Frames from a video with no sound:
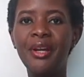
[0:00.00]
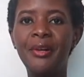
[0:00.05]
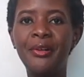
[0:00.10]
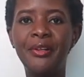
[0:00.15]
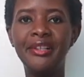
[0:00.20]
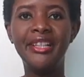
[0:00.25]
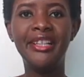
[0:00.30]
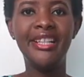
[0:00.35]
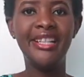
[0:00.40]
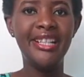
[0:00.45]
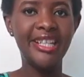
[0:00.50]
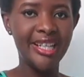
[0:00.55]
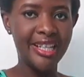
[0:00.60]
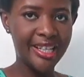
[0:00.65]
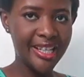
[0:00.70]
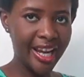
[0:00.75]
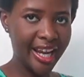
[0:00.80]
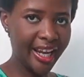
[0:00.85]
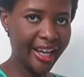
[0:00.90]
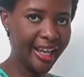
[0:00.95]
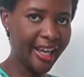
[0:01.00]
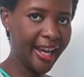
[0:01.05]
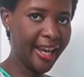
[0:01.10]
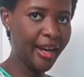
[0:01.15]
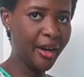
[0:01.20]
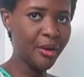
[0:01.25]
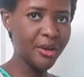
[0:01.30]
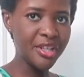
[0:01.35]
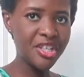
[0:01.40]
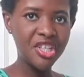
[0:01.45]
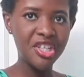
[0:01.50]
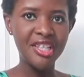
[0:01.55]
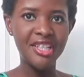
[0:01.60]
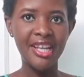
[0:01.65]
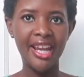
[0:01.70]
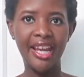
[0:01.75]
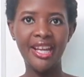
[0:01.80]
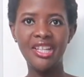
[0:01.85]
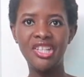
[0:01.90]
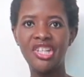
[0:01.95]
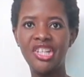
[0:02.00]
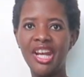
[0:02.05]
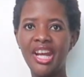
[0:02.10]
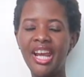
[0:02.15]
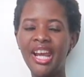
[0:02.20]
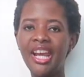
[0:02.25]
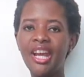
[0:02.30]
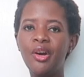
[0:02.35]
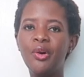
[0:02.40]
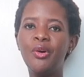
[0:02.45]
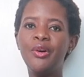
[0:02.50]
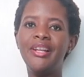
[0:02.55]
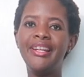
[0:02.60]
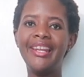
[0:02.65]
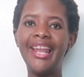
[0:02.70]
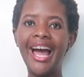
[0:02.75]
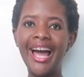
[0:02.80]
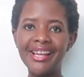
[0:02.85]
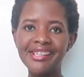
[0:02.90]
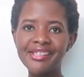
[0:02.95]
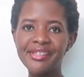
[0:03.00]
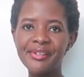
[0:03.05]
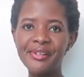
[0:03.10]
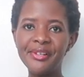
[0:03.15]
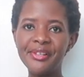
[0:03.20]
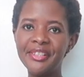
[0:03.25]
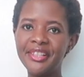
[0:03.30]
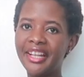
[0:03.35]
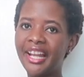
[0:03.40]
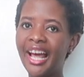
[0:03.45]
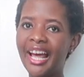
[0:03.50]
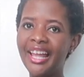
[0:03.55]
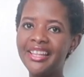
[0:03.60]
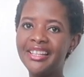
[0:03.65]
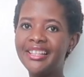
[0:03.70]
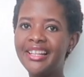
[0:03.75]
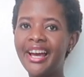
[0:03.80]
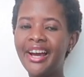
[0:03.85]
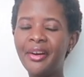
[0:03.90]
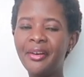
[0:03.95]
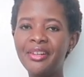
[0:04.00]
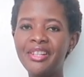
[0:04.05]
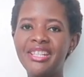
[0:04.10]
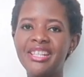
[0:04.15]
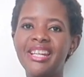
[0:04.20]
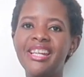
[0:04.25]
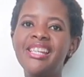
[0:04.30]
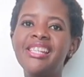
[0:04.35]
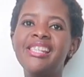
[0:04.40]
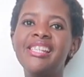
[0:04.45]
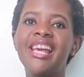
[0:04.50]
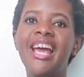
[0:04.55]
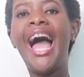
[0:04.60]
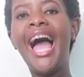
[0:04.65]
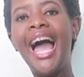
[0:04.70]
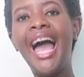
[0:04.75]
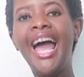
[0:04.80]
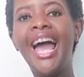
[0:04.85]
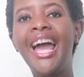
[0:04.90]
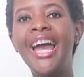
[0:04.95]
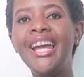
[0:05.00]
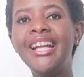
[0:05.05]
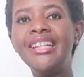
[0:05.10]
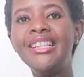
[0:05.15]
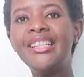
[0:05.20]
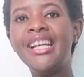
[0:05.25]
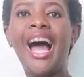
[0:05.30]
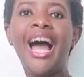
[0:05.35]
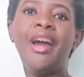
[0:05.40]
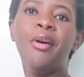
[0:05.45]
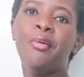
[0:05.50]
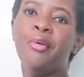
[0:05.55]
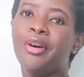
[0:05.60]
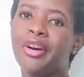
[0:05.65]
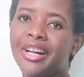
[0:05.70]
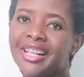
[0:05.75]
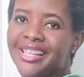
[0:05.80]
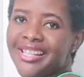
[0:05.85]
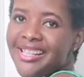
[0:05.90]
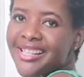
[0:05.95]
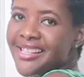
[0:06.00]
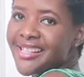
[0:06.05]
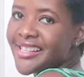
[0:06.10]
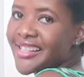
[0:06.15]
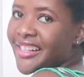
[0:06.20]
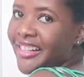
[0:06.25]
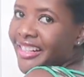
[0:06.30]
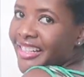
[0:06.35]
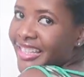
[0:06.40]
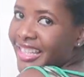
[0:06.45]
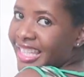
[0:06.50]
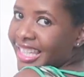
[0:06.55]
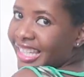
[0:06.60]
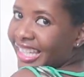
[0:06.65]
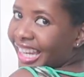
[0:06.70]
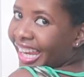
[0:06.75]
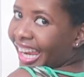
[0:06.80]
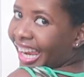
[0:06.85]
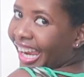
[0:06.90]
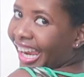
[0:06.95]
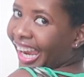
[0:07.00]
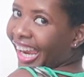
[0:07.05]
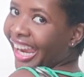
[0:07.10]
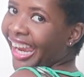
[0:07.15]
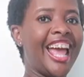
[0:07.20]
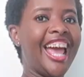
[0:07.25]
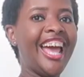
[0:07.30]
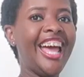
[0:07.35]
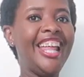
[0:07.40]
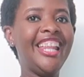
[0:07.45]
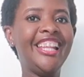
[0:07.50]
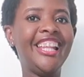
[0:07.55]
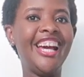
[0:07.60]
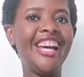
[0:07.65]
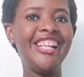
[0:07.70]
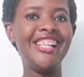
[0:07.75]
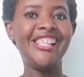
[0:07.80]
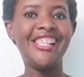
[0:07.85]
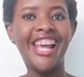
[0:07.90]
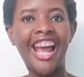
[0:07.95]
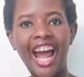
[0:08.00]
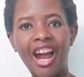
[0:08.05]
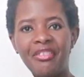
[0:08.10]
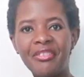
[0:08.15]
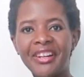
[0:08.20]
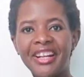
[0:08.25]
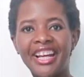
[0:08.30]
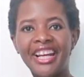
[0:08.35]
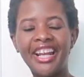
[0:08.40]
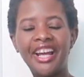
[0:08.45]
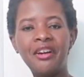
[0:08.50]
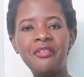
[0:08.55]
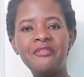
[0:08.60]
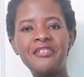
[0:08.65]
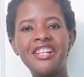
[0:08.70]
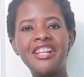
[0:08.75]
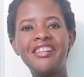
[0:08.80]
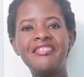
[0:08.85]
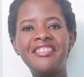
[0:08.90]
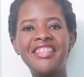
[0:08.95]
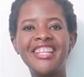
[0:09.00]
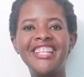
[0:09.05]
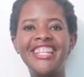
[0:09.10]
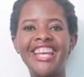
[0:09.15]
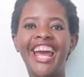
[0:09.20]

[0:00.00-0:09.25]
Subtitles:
We call it a chitenge or chitenge or lasso in other languages. And I wore it as a skirt today. And that is the African outfit of the